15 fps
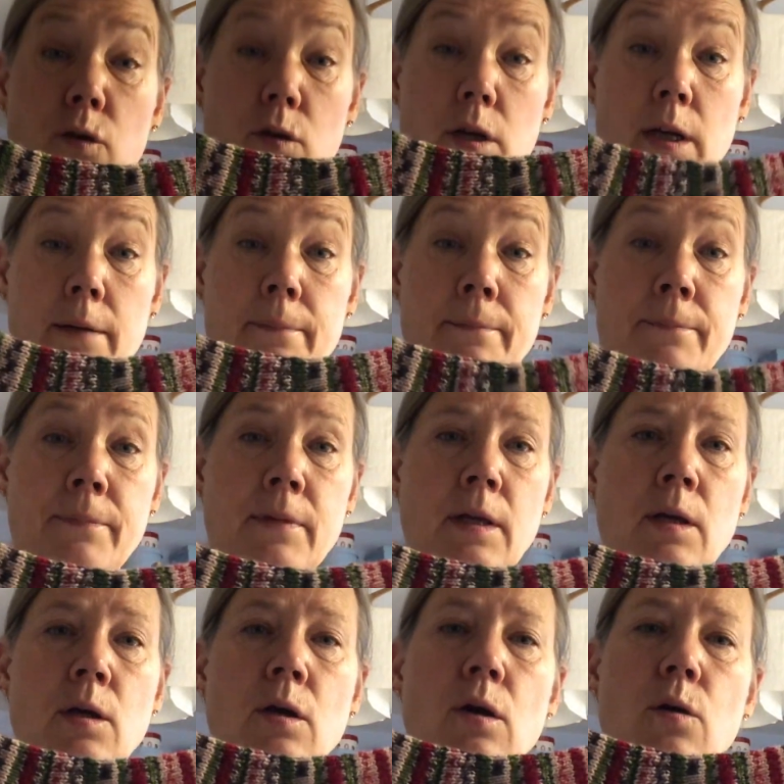Wolle,
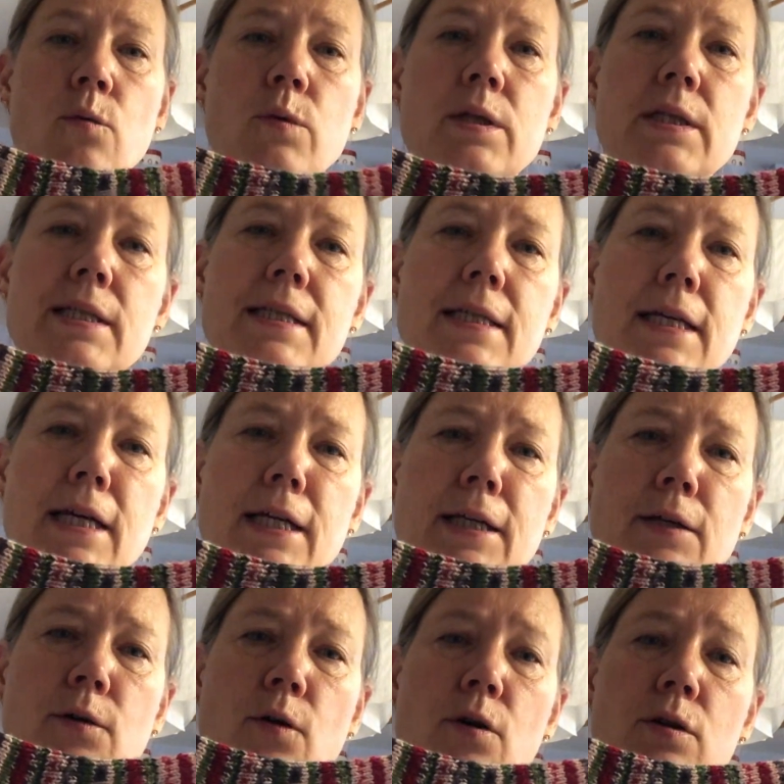which is
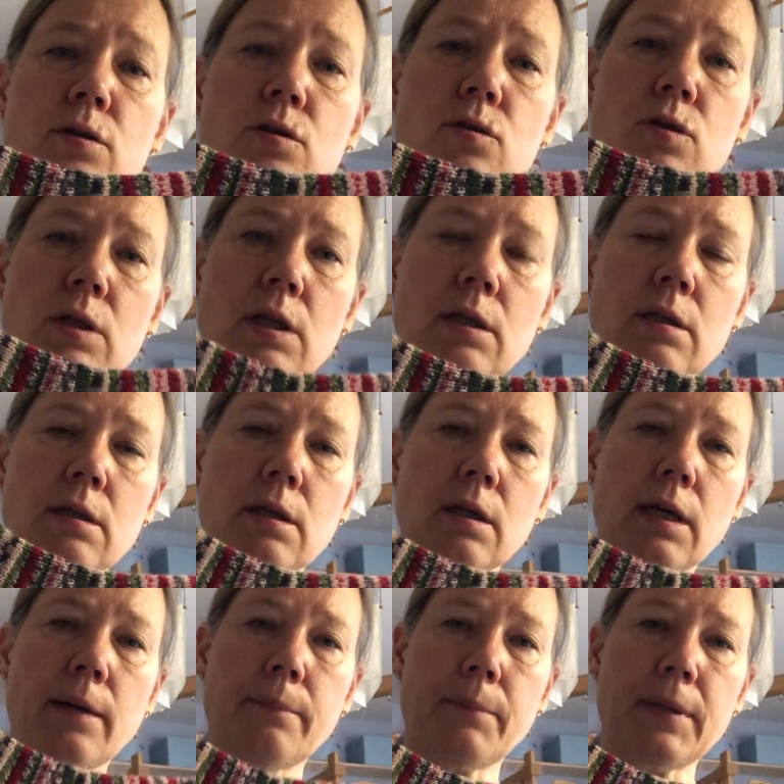an Austrian
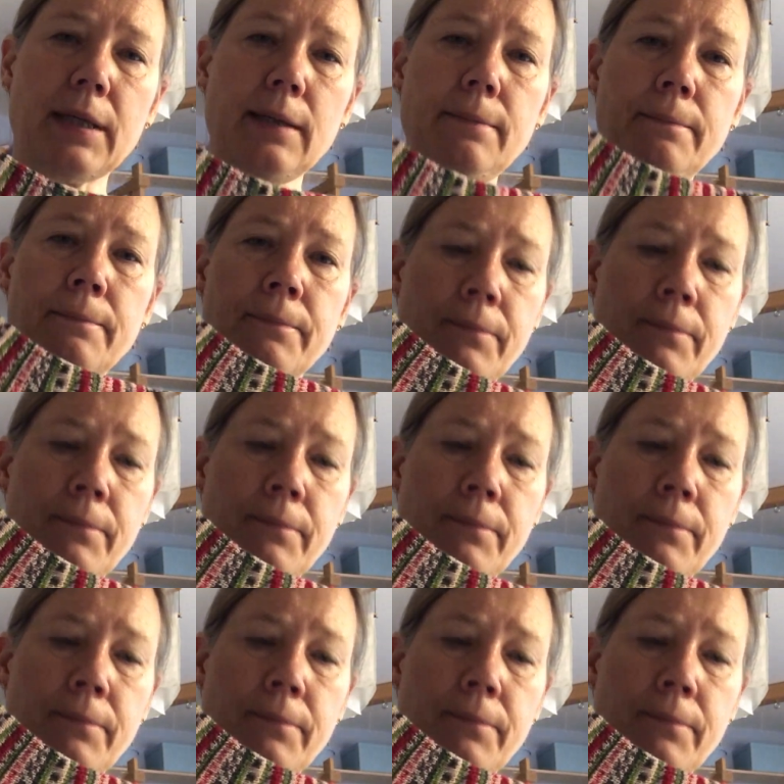company,